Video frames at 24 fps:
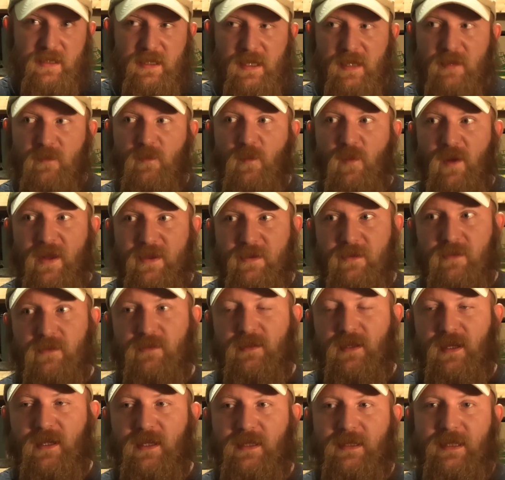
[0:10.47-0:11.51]
and whether or
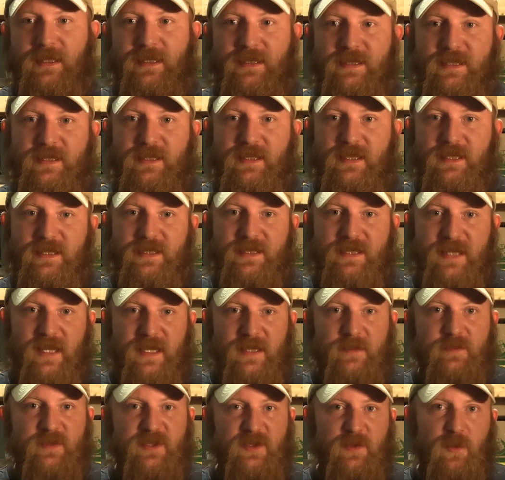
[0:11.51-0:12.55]
not it's the
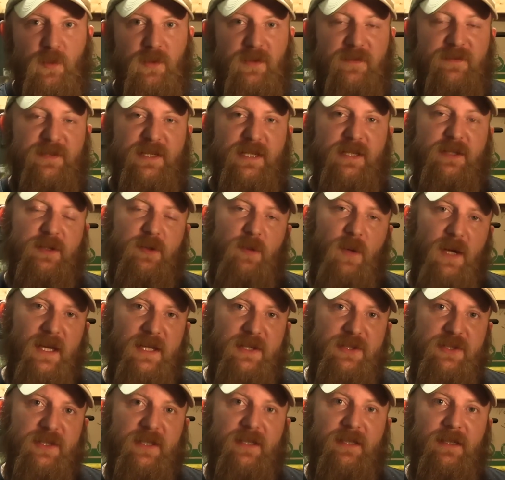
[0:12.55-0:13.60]
same sort of
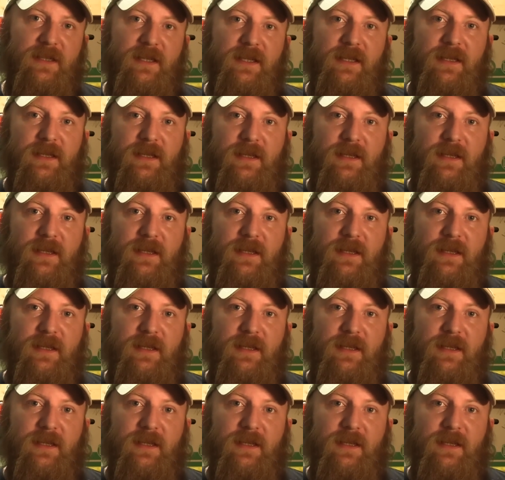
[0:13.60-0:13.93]
situation